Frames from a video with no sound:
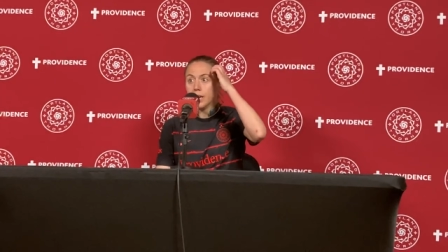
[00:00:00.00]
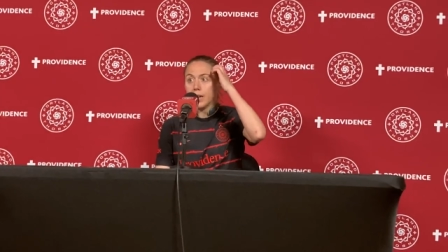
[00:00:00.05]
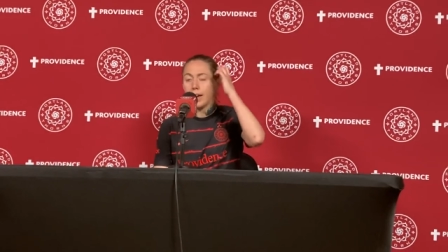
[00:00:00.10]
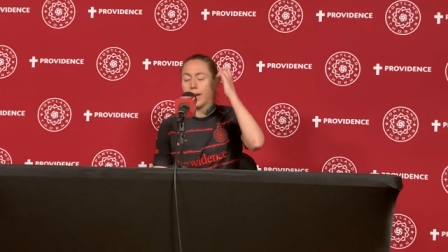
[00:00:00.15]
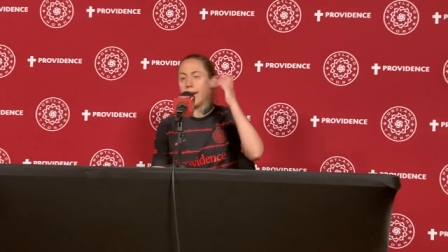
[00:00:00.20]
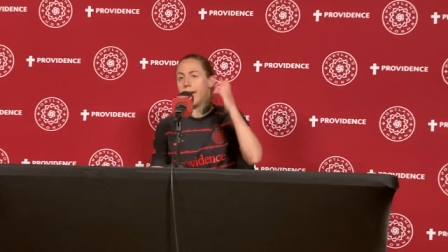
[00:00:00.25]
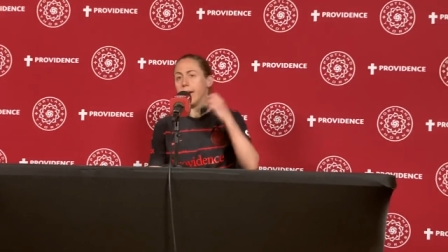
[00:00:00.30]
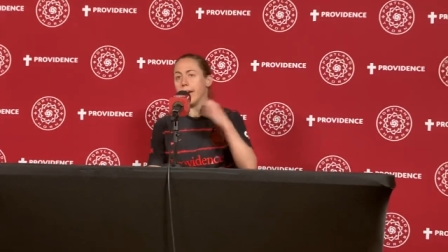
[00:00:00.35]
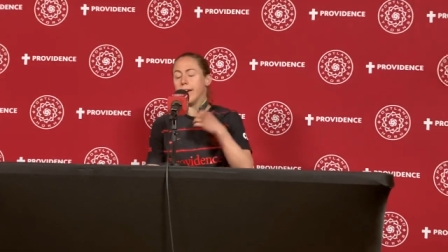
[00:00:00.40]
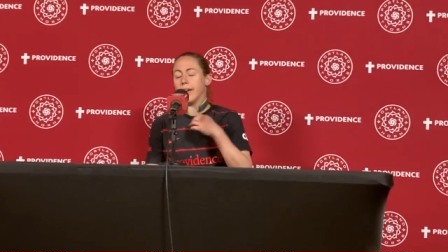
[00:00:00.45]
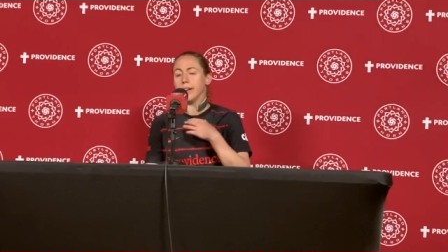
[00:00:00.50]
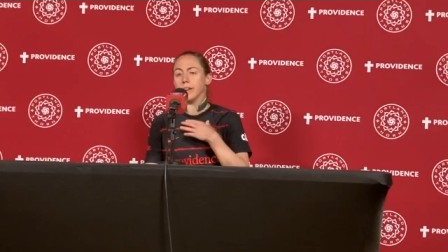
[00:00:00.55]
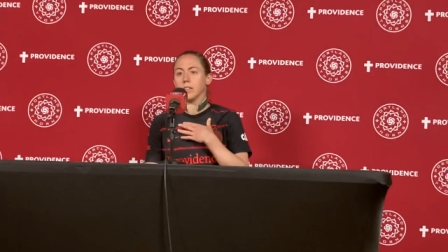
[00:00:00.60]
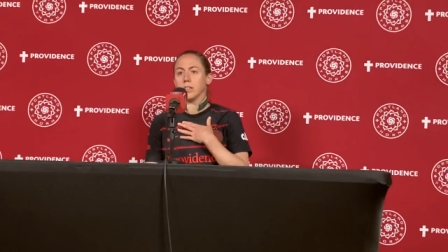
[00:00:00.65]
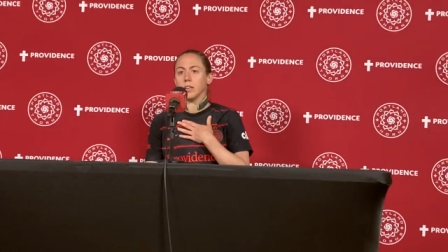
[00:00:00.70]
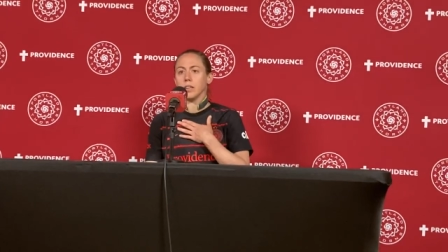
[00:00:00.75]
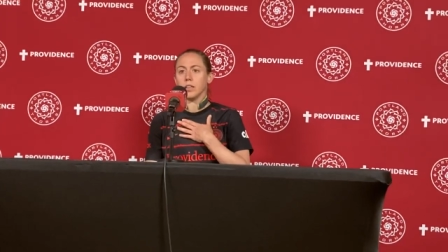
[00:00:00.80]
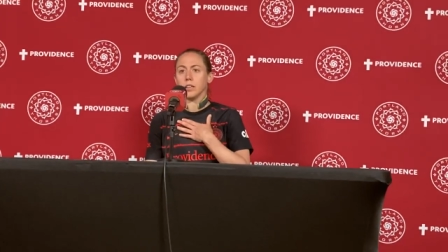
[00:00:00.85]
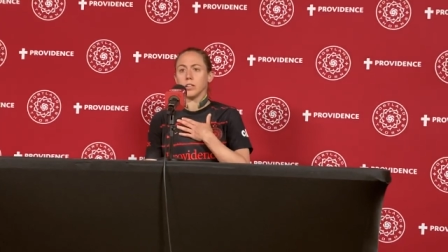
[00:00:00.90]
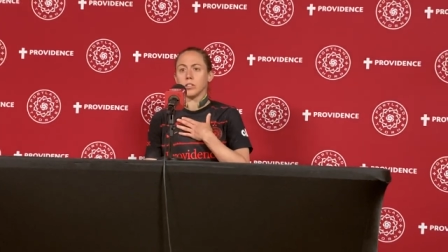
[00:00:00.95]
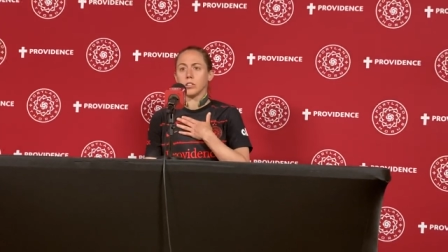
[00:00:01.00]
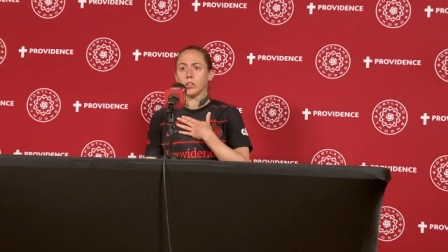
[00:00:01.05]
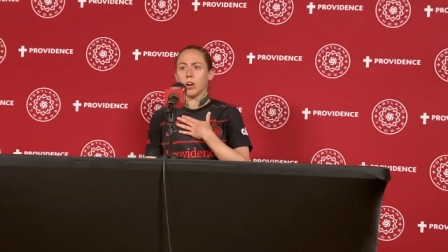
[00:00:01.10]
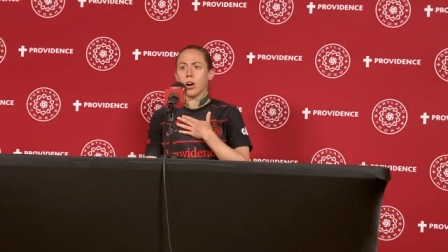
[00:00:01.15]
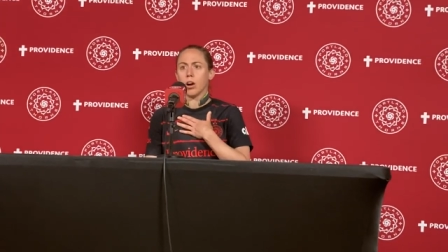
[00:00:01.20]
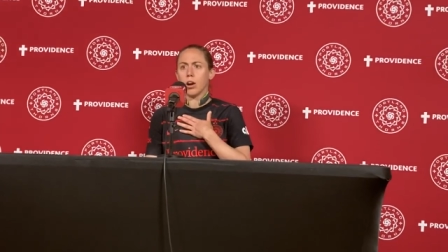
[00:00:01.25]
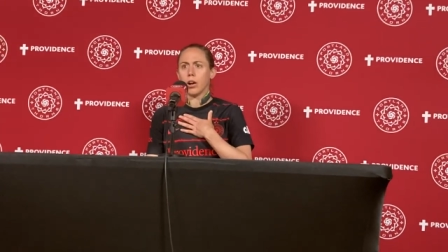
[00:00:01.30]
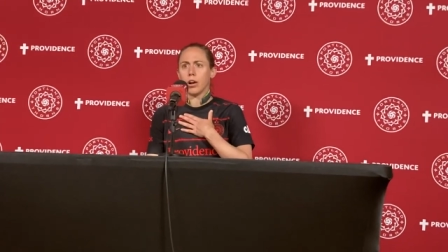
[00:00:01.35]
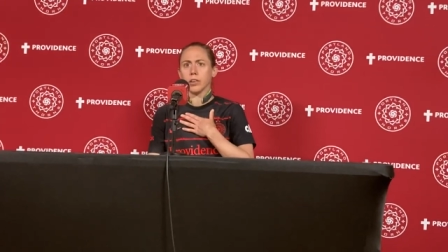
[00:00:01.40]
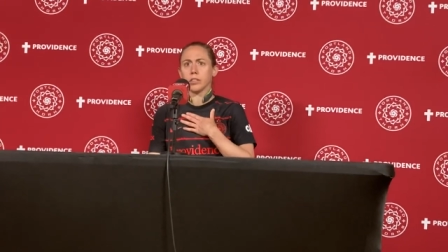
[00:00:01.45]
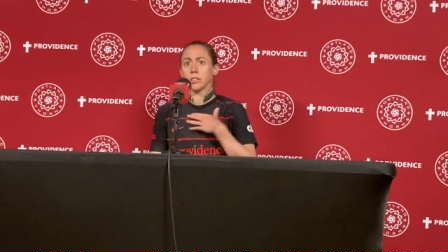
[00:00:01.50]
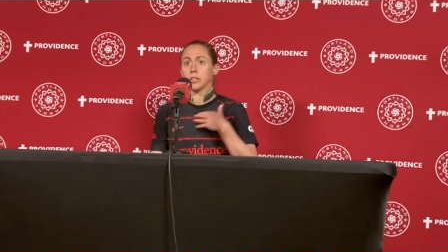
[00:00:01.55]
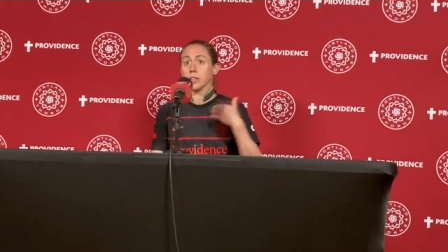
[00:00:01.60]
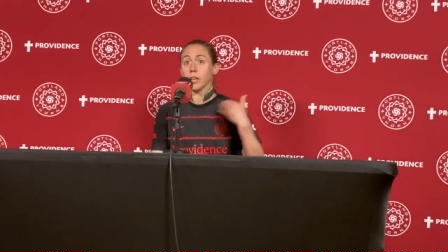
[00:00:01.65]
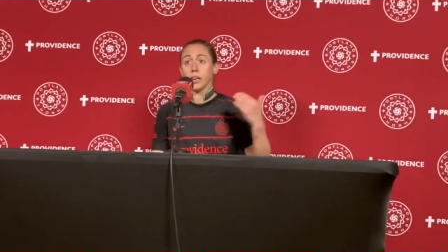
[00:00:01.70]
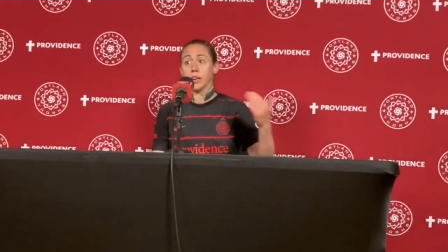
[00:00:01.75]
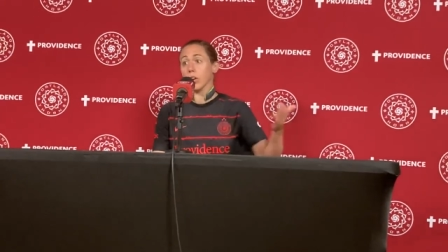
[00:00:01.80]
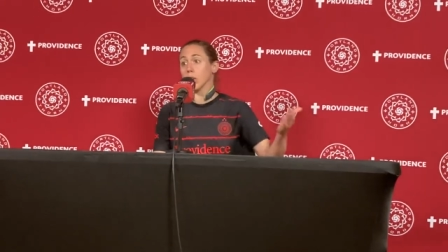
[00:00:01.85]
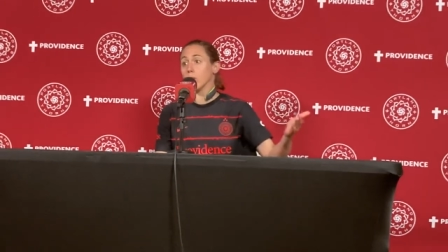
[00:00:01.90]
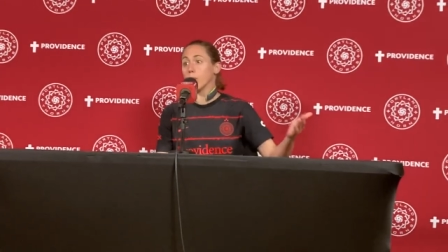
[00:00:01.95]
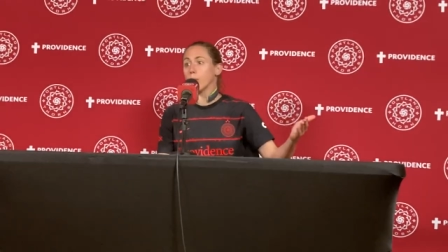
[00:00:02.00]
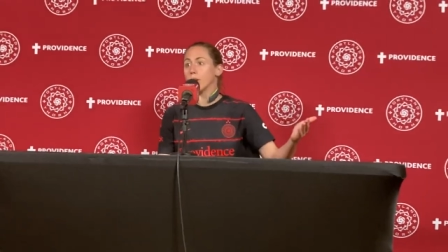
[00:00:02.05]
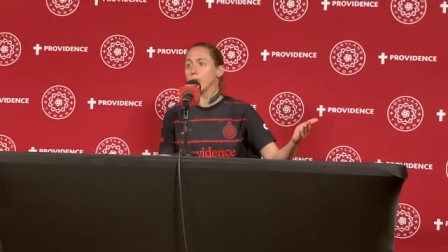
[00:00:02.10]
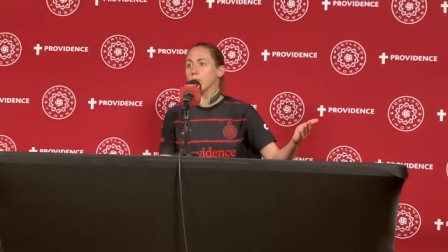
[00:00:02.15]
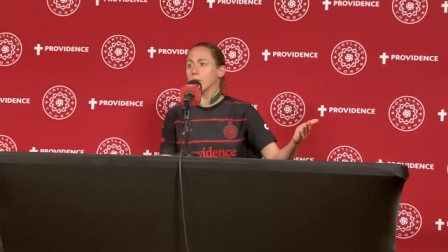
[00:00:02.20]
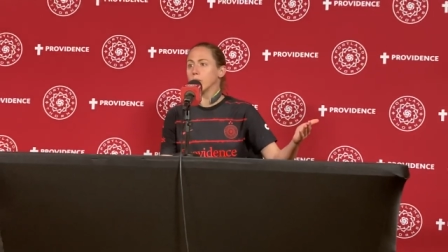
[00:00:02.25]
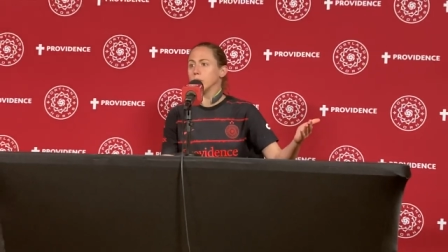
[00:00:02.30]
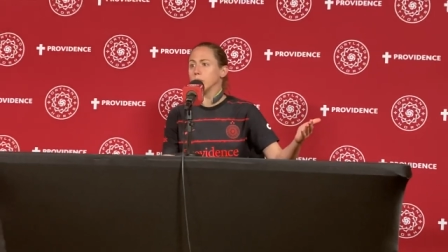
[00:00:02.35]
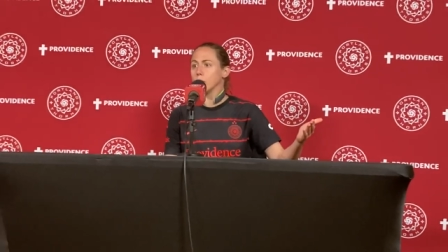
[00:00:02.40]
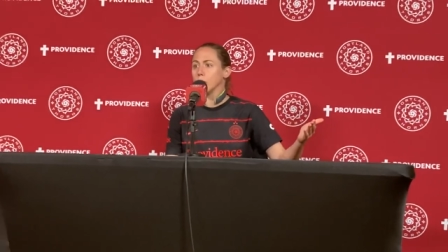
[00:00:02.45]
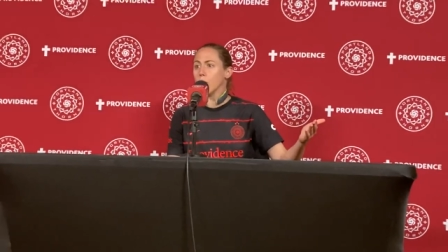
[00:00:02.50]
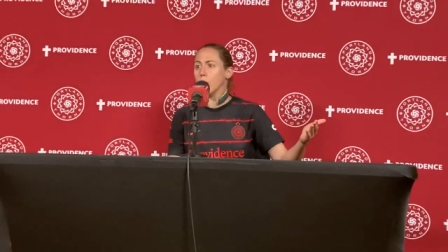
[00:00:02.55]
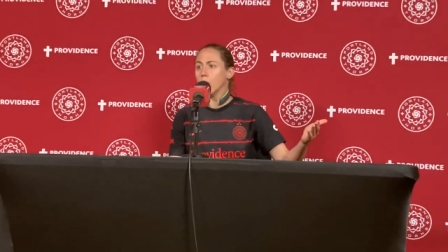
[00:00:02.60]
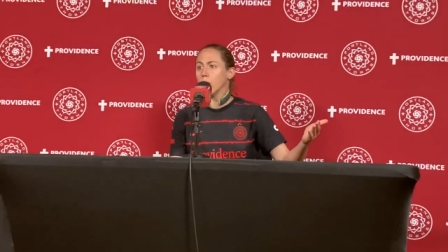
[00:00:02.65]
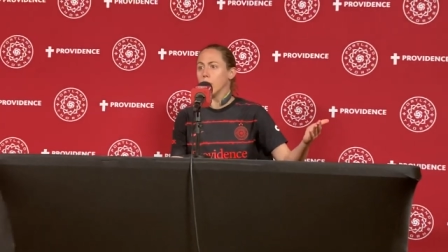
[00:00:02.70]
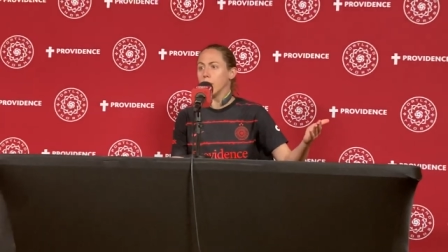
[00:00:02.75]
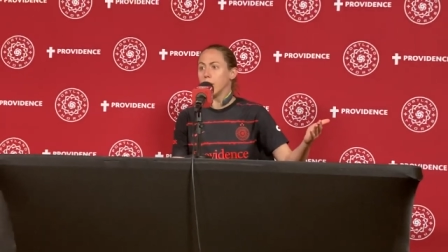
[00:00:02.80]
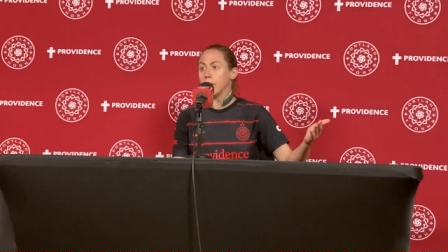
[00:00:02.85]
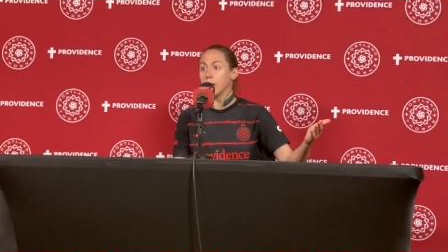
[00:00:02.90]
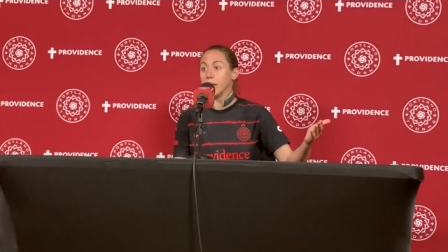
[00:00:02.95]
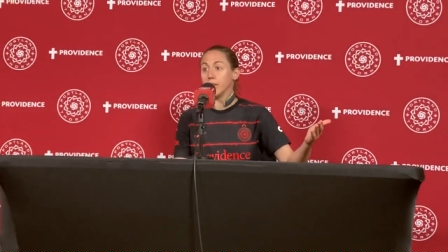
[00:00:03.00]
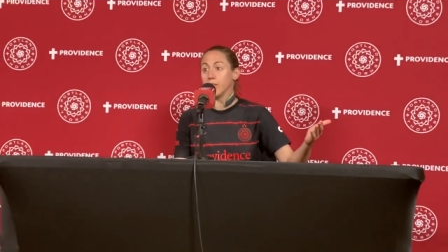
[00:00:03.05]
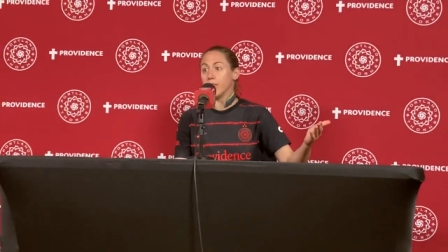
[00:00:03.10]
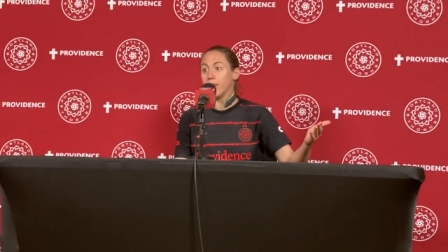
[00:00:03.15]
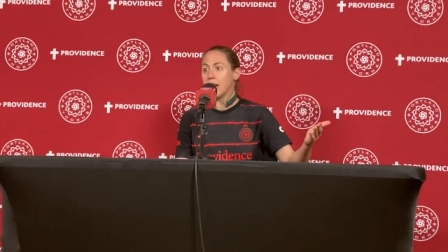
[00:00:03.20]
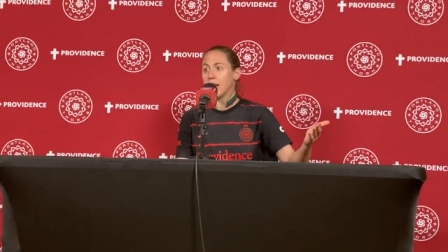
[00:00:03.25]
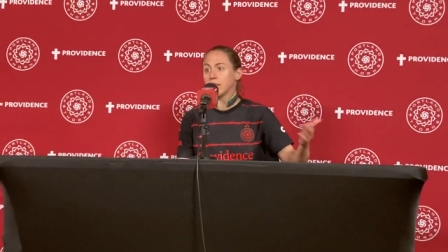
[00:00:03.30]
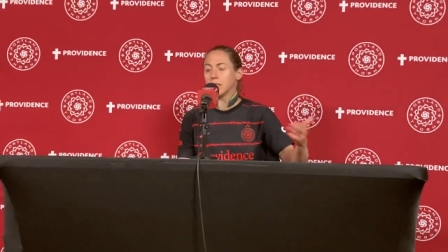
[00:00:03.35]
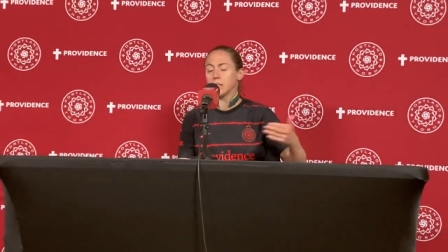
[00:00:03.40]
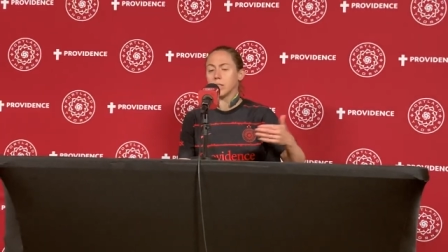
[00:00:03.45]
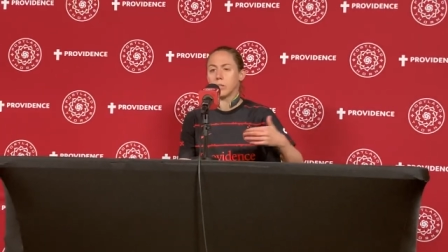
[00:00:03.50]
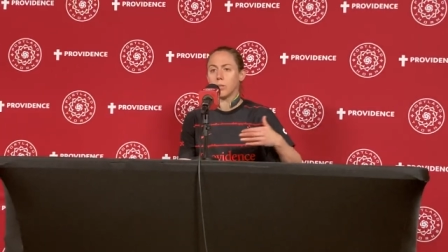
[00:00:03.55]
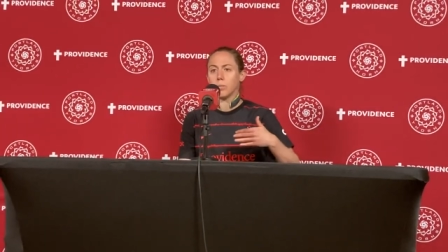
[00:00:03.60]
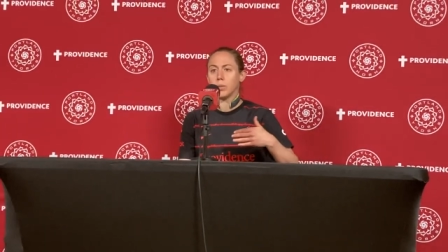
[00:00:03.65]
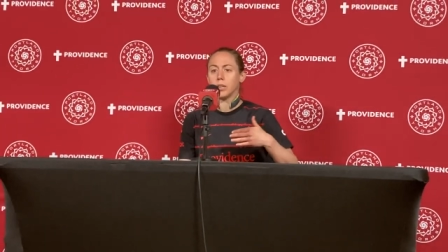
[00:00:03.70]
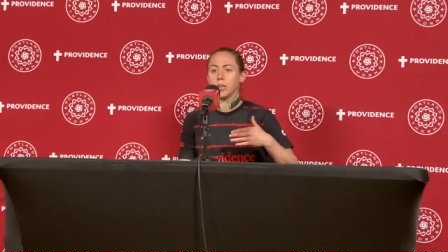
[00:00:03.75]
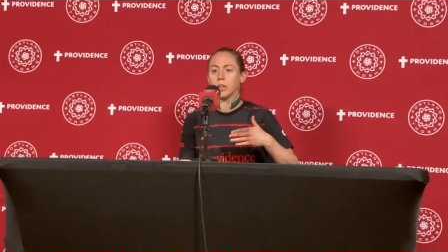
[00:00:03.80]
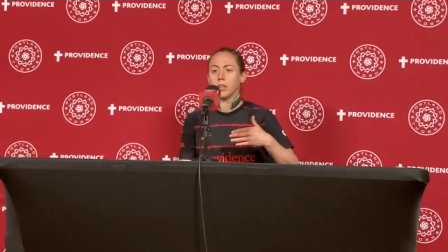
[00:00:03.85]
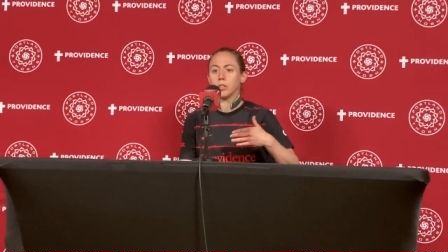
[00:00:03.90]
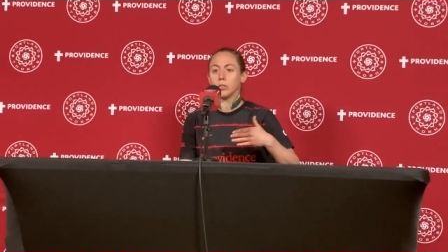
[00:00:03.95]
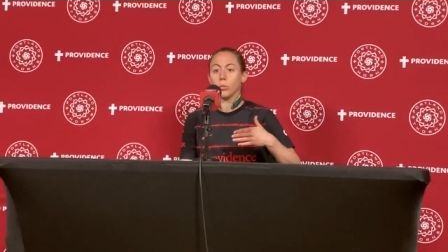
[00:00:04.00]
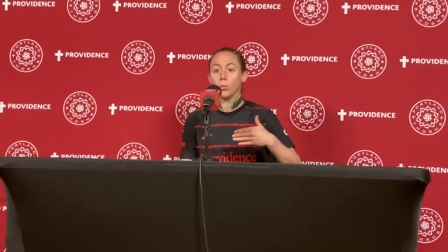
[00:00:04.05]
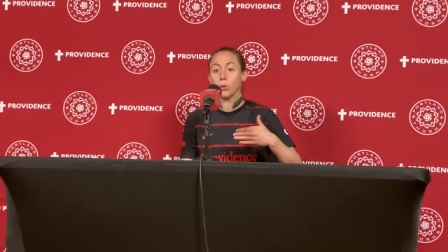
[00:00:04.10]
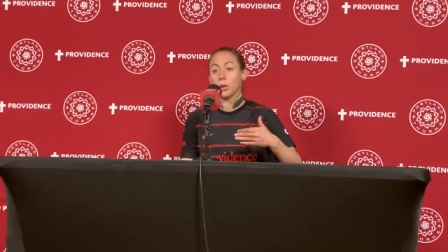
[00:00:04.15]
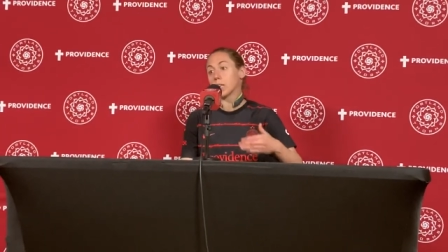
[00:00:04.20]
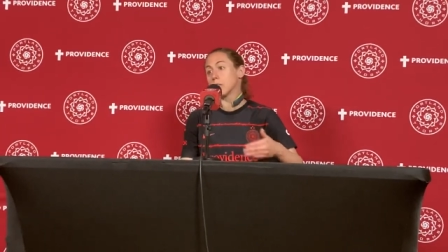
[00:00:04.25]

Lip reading: And it's not a slight on the referees at all, in fact, because we